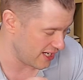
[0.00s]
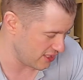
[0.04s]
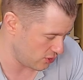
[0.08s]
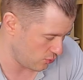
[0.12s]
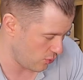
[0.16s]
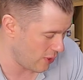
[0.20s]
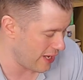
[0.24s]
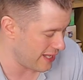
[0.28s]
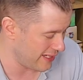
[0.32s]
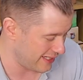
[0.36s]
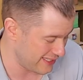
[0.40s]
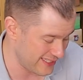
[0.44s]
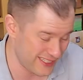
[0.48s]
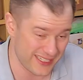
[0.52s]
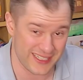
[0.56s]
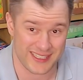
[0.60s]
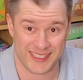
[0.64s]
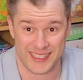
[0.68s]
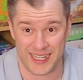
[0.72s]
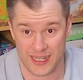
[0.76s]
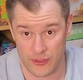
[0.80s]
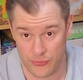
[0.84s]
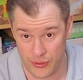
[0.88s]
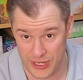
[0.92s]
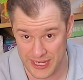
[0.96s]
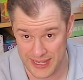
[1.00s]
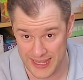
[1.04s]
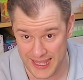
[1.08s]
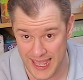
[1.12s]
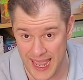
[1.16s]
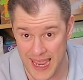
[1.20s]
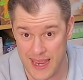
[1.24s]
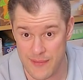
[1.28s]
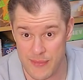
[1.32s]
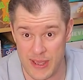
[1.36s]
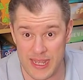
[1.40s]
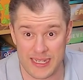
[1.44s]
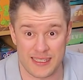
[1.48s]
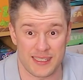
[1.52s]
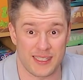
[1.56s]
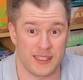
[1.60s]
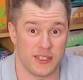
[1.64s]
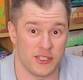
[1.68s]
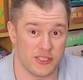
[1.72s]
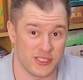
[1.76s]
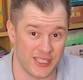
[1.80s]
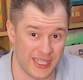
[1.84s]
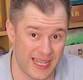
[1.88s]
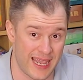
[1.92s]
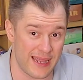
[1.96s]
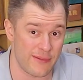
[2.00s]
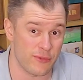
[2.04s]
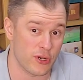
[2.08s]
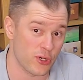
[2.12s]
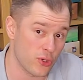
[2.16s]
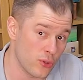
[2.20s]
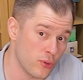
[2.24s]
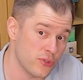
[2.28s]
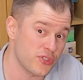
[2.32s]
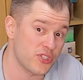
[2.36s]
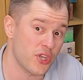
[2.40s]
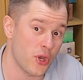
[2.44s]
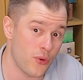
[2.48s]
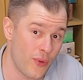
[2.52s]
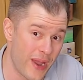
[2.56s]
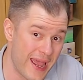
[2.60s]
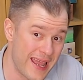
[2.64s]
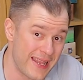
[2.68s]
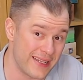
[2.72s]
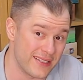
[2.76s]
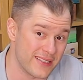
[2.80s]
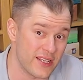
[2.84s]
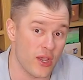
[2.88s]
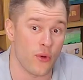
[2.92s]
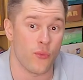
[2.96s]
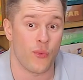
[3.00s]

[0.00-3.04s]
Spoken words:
as well as accelerate the game end, because the game can also end